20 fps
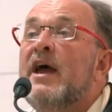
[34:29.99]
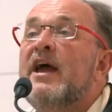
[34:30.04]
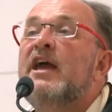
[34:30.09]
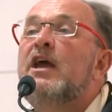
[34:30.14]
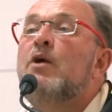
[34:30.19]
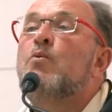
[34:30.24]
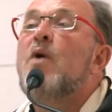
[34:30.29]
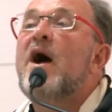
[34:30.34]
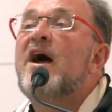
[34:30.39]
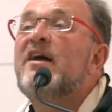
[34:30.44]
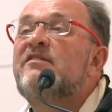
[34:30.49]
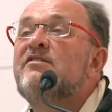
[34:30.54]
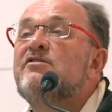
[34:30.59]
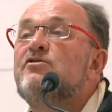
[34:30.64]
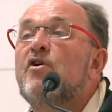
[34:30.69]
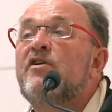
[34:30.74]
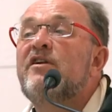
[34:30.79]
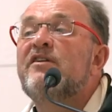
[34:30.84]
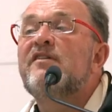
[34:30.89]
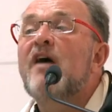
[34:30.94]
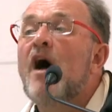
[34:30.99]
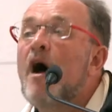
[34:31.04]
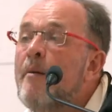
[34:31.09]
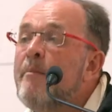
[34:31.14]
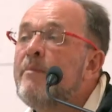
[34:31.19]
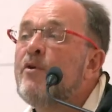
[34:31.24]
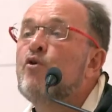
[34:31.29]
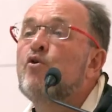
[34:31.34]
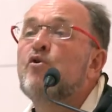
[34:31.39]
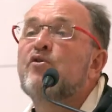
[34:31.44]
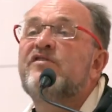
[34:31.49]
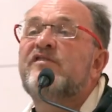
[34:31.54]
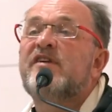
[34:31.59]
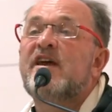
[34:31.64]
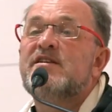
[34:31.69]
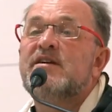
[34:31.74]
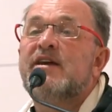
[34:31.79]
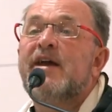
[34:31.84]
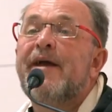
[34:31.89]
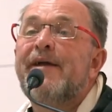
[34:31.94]
He wears it on his arm on all
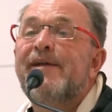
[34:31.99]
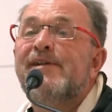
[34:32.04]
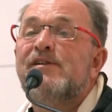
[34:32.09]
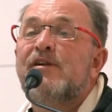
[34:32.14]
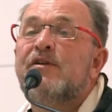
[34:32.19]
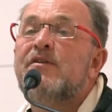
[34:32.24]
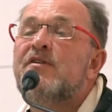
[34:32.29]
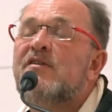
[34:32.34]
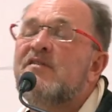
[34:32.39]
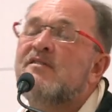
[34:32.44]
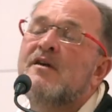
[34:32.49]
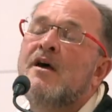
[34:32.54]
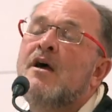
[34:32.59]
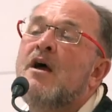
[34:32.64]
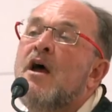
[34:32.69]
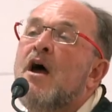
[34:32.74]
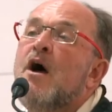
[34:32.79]
state occasions.